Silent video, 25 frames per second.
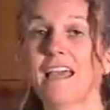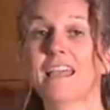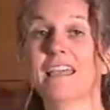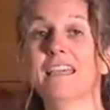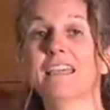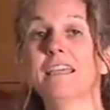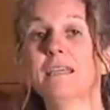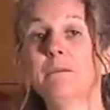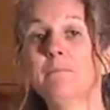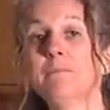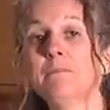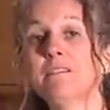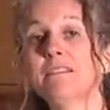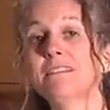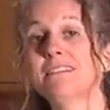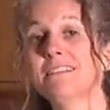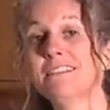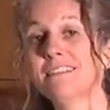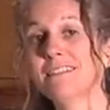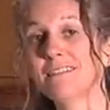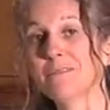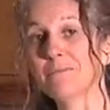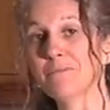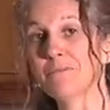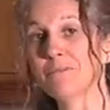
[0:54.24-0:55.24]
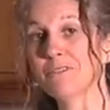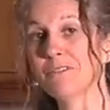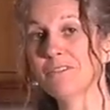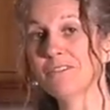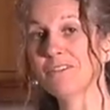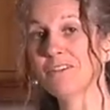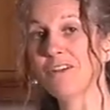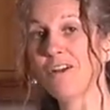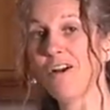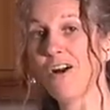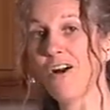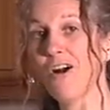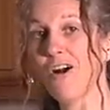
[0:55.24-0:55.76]
a heaped
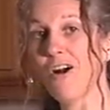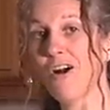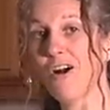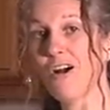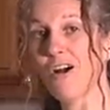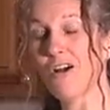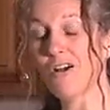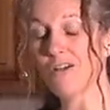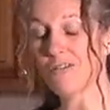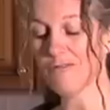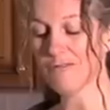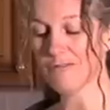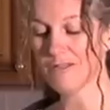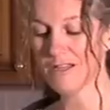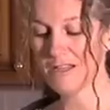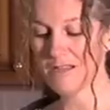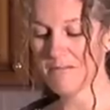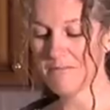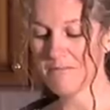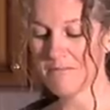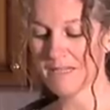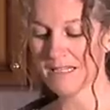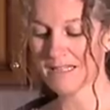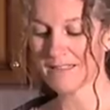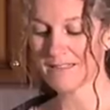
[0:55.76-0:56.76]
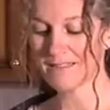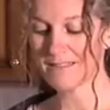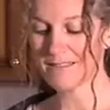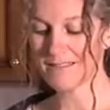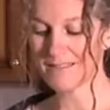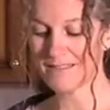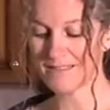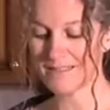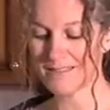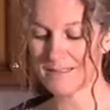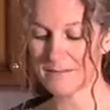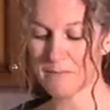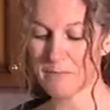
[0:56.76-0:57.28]
teaspoon of
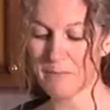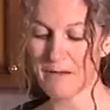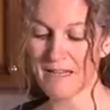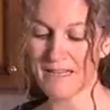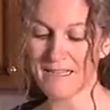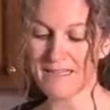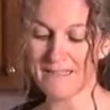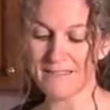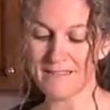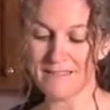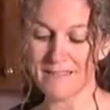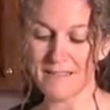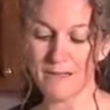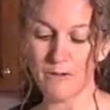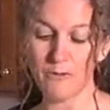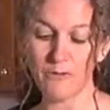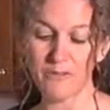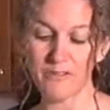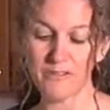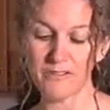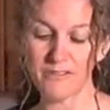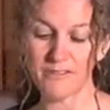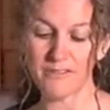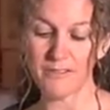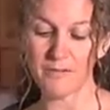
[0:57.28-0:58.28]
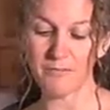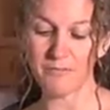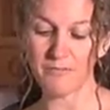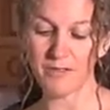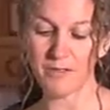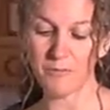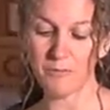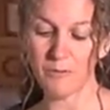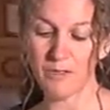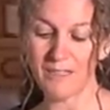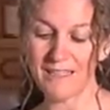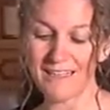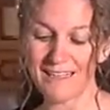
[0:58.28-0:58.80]
mixed spice. Now this is
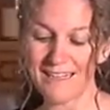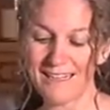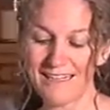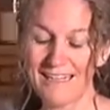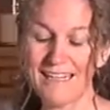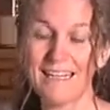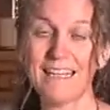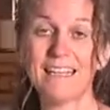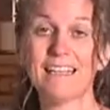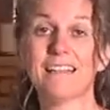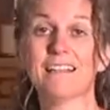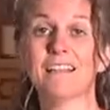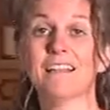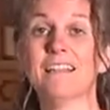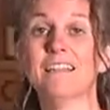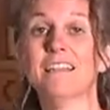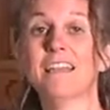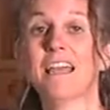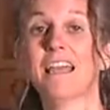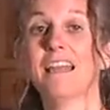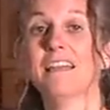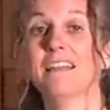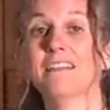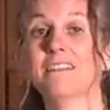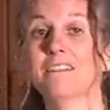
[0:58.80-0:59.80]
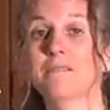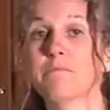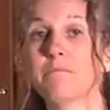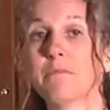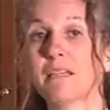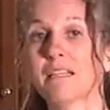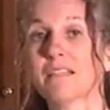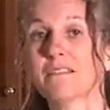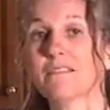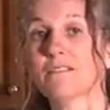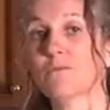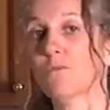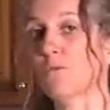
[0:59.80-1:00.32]
something we get in England and it's
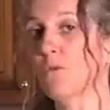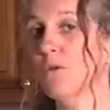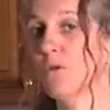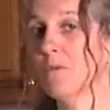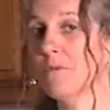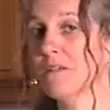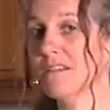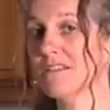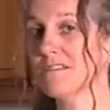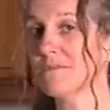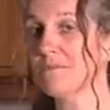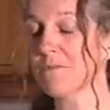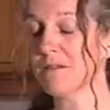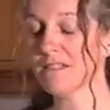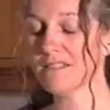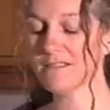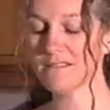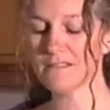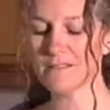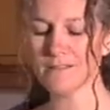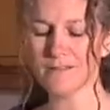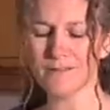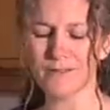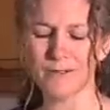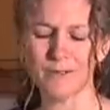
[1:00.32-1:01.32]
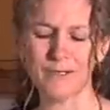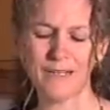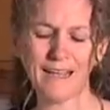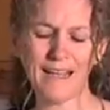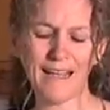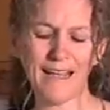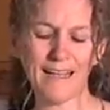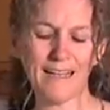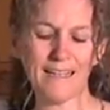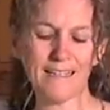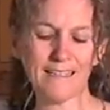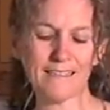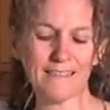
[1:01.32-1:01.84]
mixed warming spices, so it
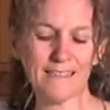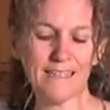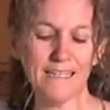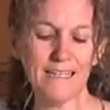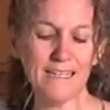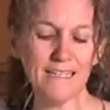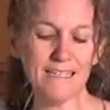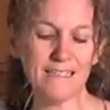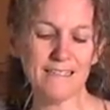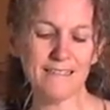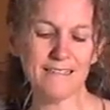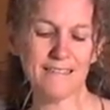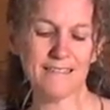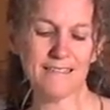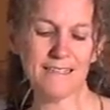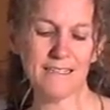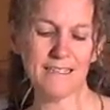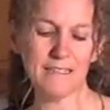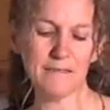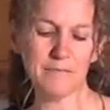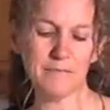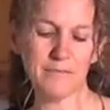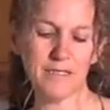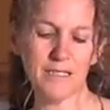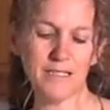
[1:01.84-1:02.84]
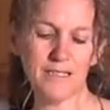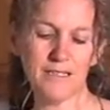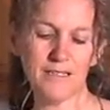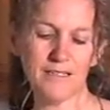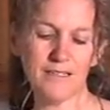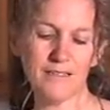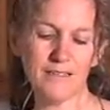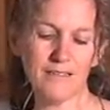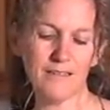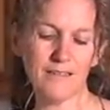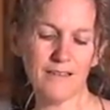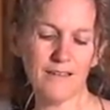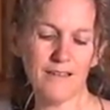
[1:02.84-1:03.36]
has
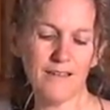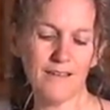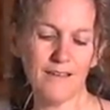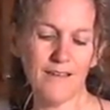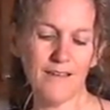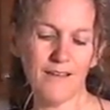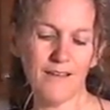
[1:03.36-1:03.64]
cinnamon,